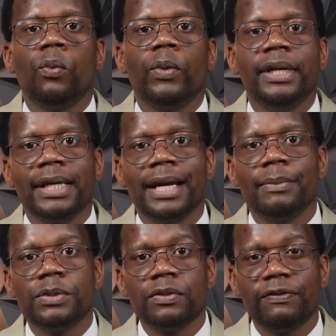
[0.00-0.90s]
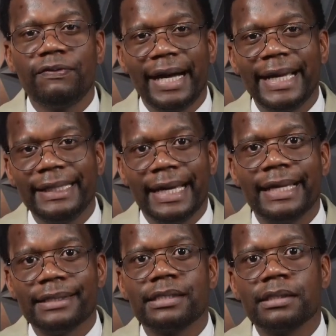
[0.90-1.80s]
when it comes to
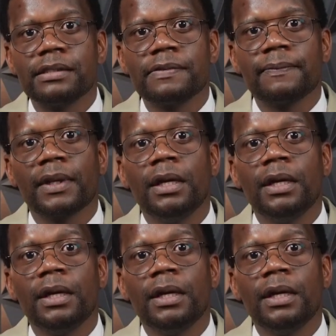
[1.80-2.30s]
finances,